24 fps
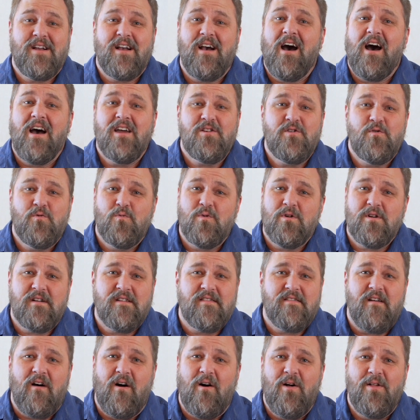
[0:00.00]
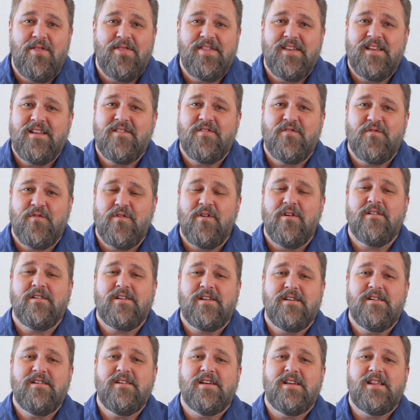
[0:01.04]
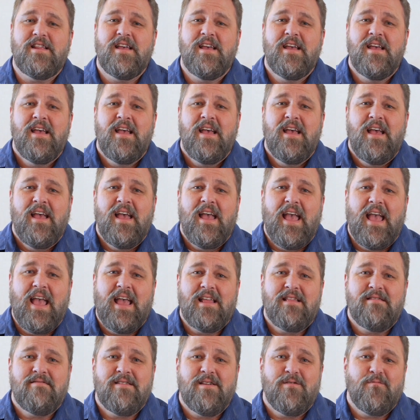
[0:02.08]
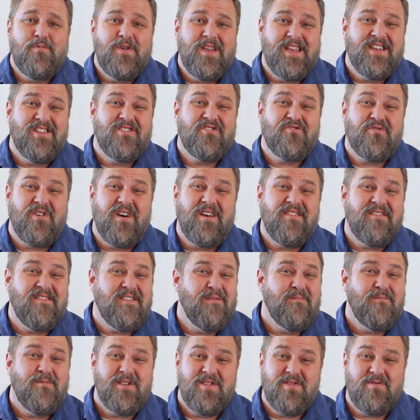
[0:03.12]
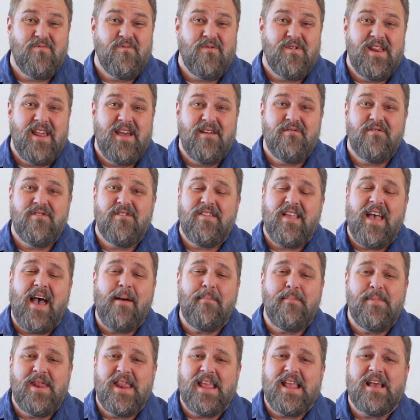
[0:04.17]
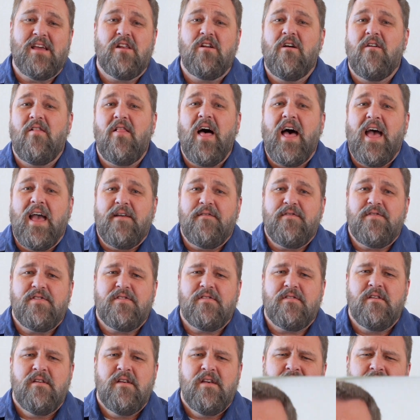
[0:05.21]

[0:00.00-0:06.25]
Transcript: a God who works all things for our good and that we can trust him with whatever is happening in our lives.